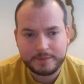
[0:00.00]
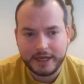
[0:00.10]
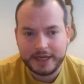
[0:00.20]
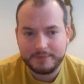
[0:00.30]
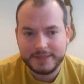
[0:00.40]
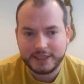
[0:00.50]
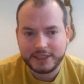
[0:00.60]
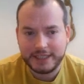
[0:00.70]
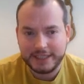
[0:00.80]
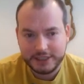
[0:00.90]
and then
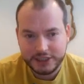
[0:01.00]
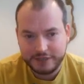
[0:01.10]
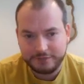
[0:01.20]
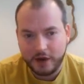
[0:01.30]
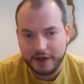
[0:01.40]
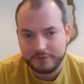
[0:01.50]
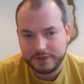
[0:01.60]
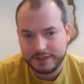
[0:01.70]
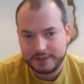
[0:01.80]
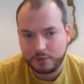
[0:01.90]
potentially g5,
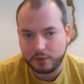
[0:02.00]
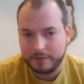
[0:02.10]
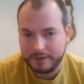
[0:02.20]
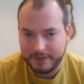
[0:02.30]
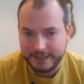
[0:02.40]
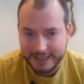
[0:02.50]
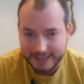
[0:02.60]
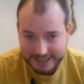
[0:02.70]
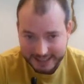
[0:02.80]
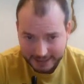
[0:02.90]
because this pawn would be pinned
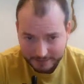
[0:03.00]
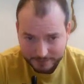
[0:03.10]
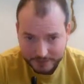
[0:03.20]
against the king.